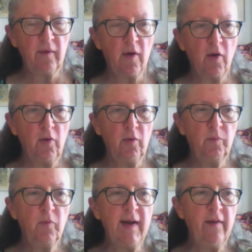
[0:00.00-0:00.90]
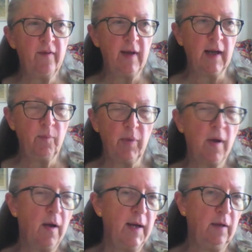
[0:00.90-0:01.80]
the whole
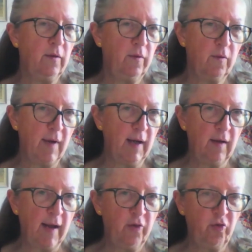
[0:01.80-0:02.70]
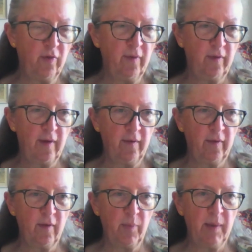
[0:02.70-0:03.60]
reasoning behind the
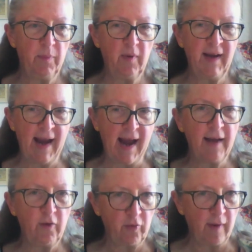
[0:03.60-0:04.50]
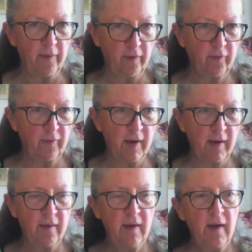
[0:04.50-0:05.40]
regulations is that people can
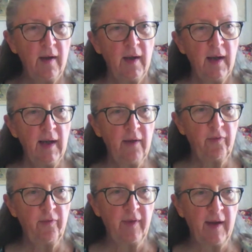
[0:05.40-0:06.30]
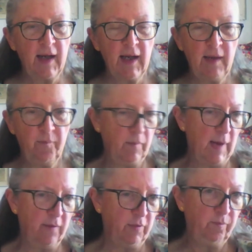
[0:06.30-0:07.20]
transfer if
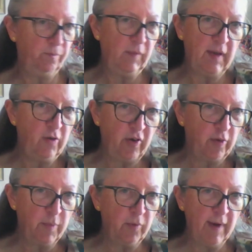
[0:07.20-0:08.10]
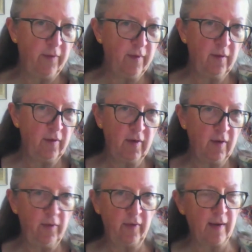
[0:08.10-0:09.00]
they have a legitimate
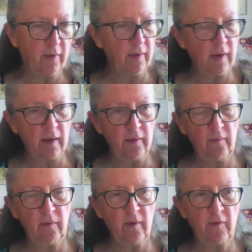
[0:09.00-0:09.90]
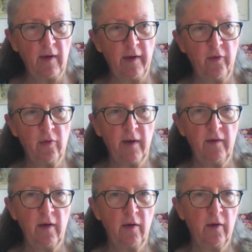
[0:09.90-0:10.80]
reason to do so and the
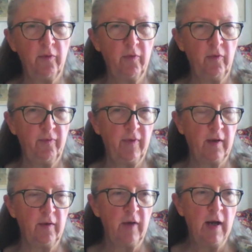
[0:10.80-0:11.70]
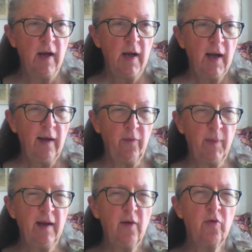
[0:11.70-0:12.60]
various criteria are fulfilled.
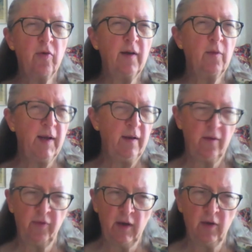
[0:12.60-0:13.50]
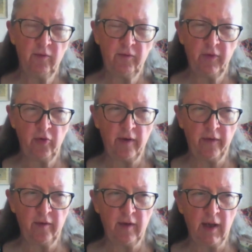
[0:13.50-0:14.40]
It's been incredibly
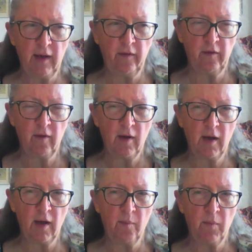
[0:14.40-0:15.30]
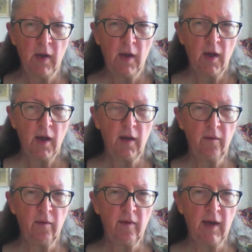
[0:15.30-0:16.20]
difficult for trustees,
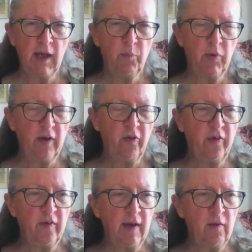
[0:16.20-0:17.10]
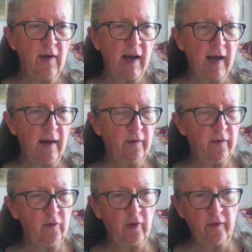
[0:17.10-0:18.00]
and the British Steel
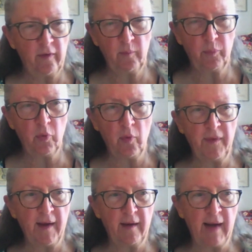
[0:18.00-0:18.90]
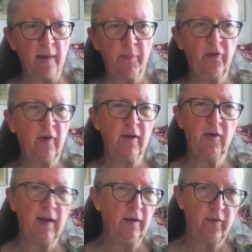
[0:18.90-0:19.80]
case just brought that
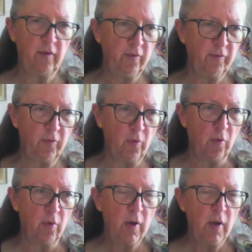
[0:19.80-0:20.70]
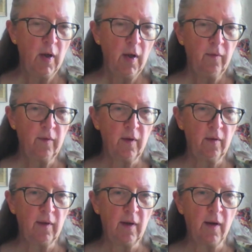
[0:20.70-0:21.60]
absolutely to the fore,
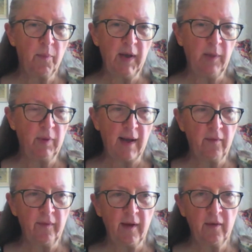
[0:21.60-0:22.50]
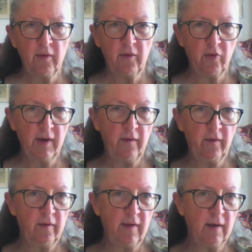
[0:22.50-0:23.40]
that there are people out there
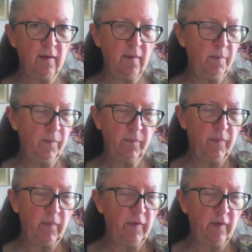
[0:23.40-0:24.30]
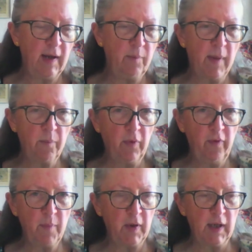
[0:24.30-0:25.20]
who are trying to steal
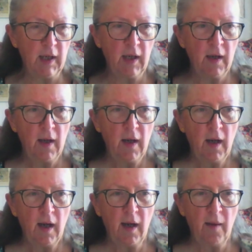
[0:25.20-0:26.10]
scheme members' money.